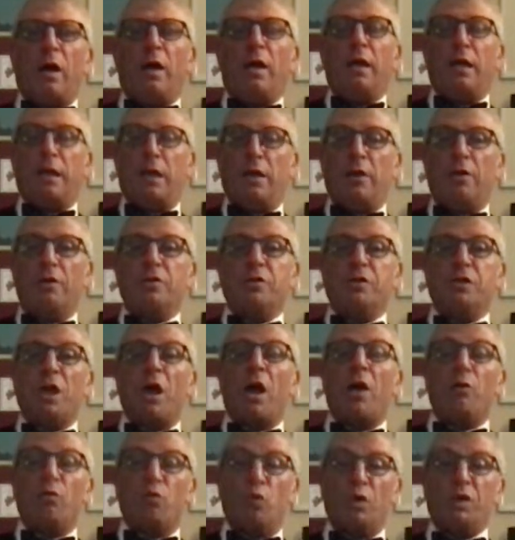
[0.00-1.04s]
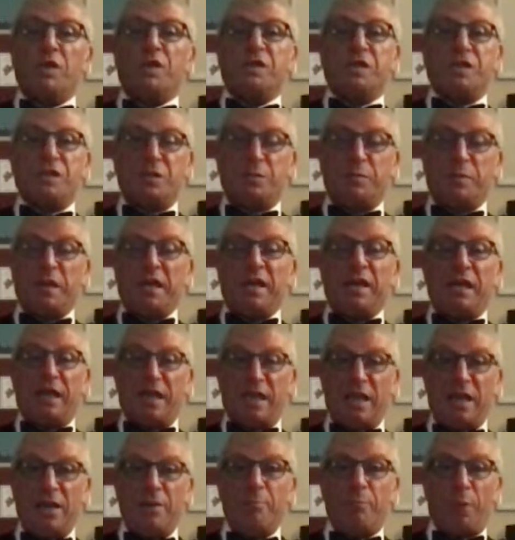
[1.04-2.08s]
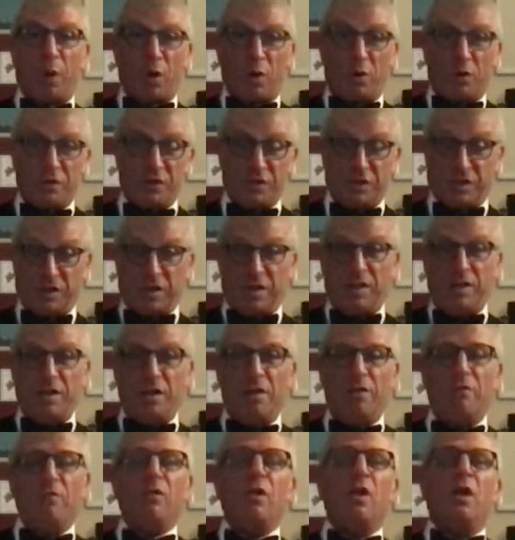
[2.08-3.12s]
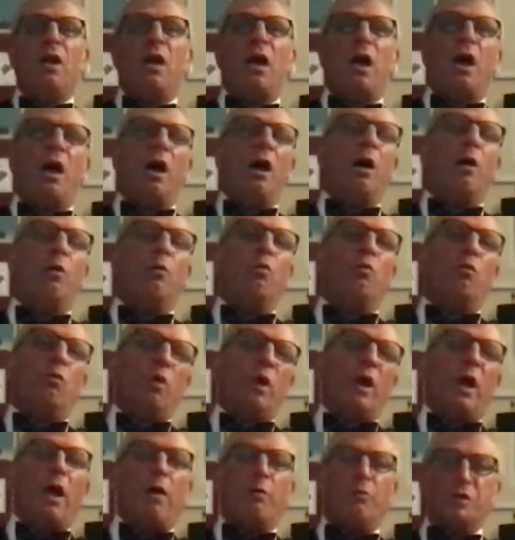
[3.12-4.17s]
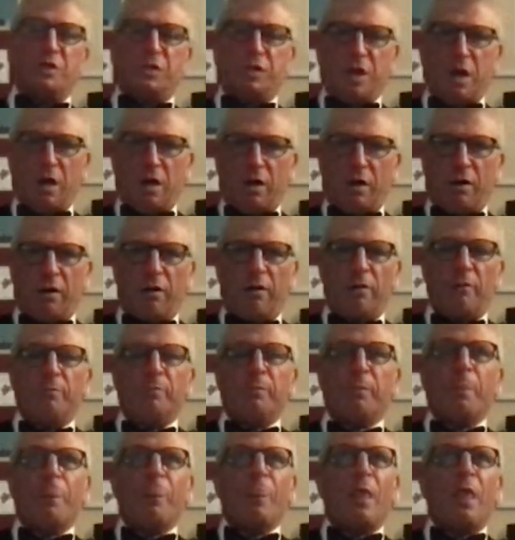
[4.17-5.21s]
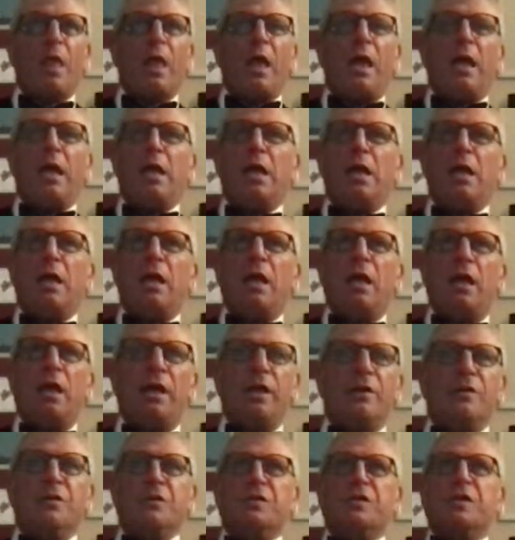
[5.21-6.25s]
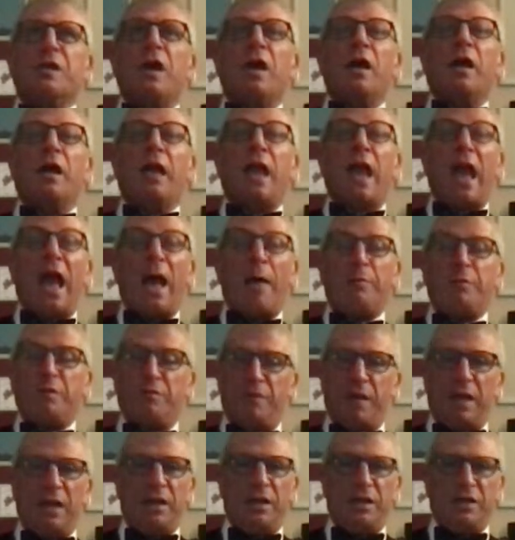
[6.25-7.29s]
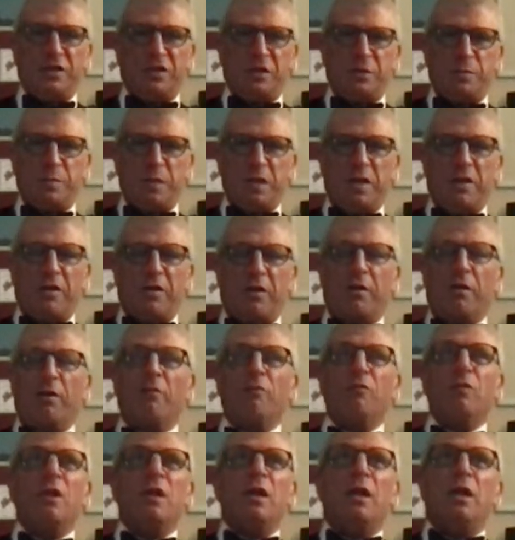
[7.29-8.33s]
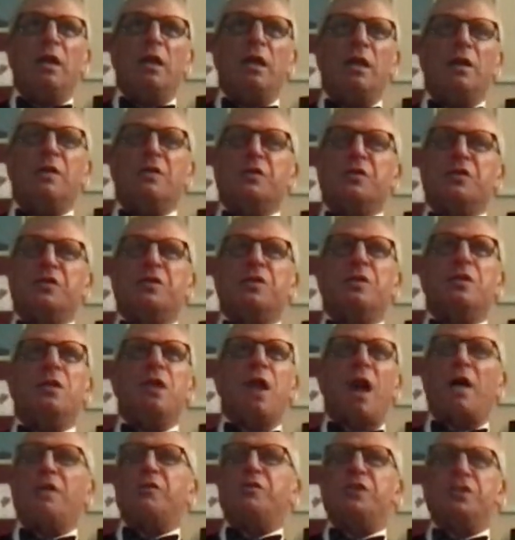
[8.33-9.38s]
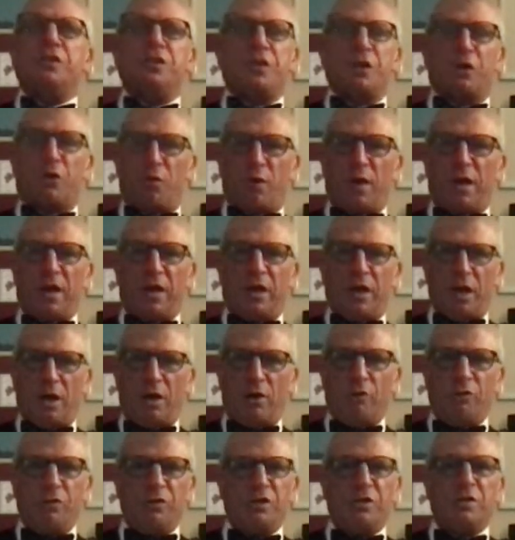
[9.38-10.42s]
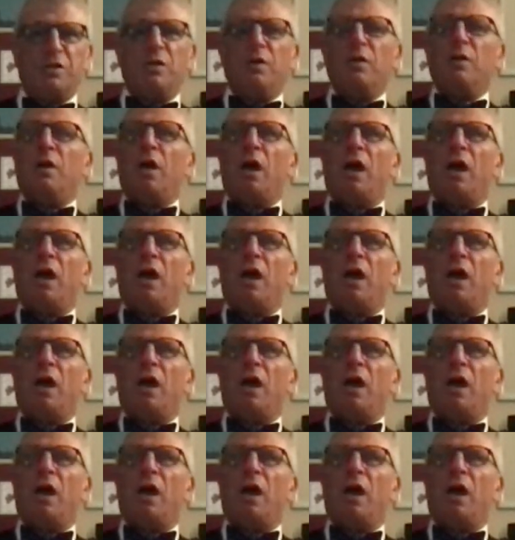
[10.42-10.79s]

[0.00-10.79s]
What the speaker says: hear John Wooden speak in person when I was younger. He is a captivating speaker. He is not just a great coach.